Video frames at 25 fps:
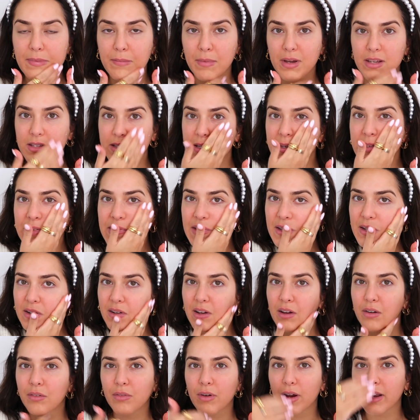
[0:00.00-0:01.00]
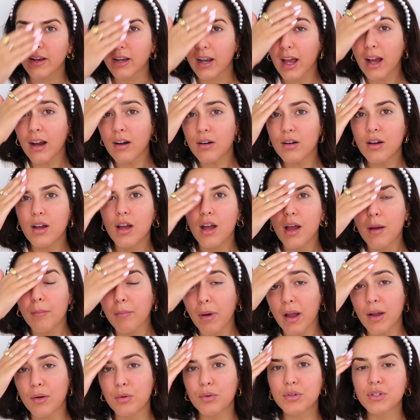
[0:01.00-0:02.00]
my skin's going to go red now.
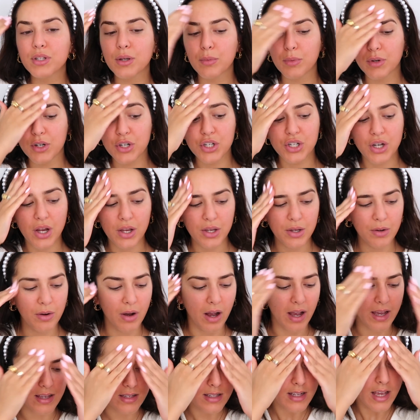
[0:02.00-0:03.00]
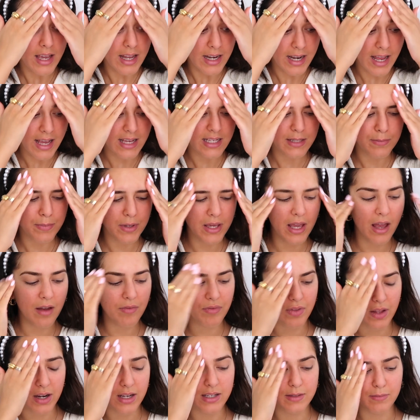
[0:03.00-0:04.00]
But I also want to show you guys an S P
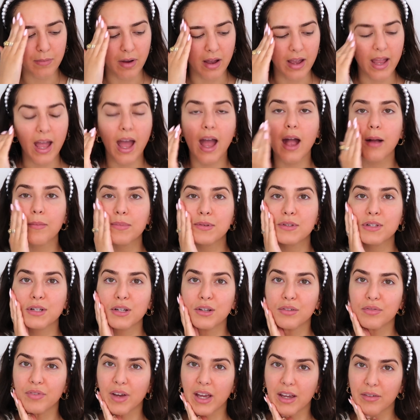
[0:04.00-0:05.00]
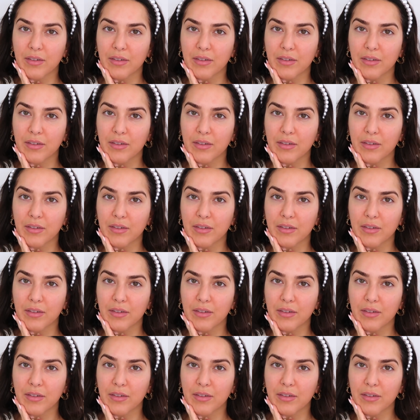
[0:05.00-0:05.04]
F that is my absolute